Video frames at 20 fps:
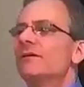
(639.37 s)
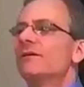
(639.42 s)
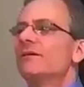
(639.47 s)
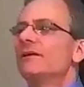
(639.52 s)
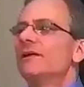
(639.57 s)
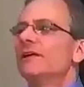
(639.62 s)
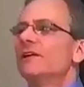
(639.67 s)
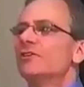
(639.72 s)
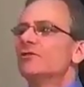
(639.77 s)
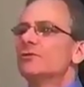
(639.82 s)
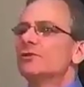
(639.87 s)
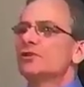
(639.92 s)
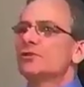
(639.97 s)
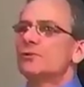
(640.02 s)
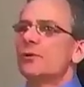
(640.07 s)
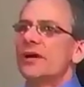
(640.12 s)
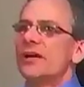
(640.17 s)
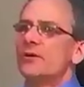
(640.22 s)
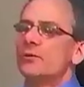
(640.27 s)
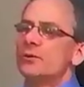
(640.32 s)
The interest
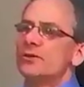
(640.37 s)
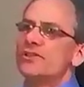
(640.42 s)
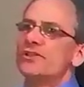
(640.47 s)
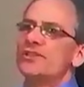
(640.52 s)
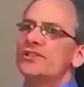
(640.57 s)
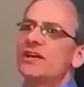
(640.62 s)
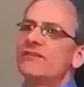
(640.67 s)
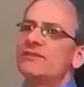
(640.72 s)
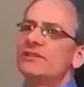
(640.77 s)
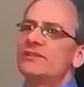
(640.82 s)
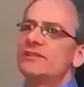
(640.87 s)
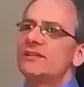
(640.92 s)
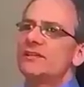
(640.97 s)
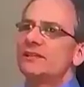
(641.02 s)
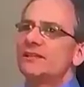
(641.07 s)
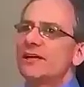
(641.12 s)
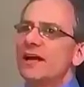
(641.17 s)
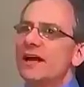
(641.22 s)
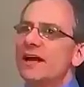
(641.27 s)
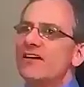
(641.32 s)
rate was
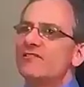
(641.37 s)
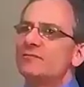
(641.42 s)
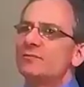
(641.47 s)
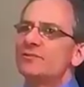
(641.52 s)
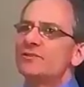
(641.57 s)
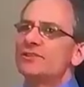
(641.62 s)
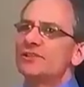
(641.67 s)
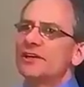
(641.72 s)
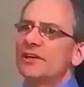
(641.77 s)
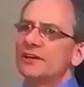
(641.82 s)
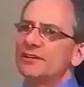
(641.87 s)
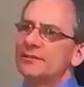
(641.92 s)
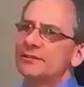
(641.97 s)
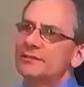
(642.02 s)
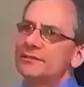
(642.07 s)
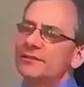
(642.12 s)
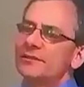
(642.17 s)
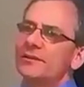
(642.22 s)
17.5%.